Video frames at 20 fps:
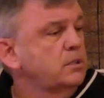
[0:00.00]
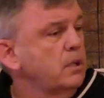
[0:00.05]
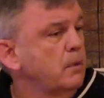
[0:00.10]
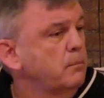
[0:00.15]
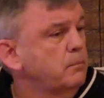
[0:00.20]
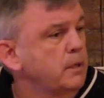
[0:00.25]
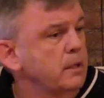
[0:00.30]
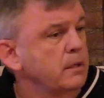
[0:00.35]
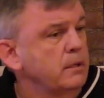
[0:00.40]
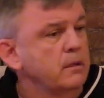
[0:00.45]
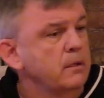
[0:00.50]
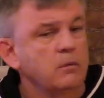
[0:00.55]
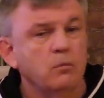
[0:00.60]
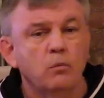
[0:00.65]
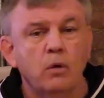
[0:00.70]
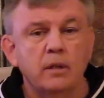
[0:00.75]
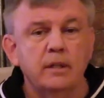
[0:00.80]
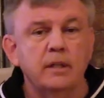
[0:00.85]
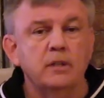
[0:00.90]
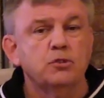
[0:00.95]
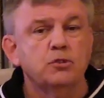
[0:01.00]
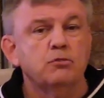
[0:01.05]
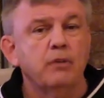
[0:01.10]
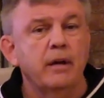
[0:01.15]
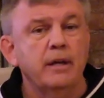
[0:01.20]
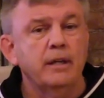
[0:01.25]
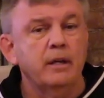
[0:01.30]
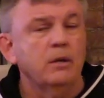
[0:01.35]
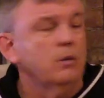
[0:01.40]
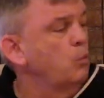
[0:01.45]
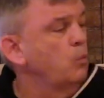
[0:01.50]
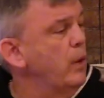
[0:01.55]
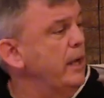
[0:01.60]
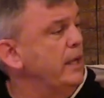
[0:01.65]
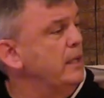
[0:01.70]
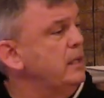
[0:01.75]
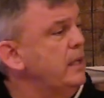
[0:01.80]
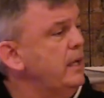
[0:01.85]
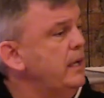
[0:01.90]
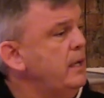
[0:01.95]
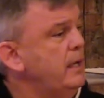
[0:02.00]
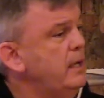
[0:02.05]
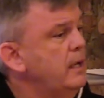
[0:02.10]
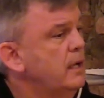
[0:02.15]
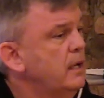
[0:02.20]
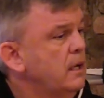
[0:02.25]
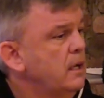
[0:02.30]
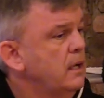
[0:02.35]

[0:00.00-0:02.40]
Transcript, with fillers: something while they're striking. Weili